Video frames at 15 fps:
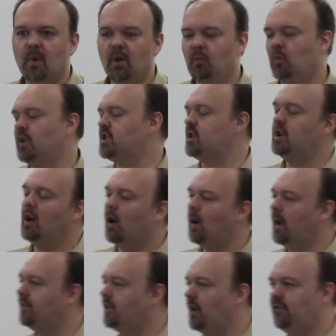Which, you know,
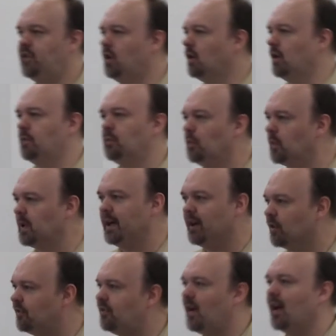if, if you're a
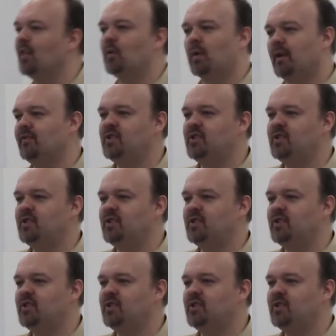real follower of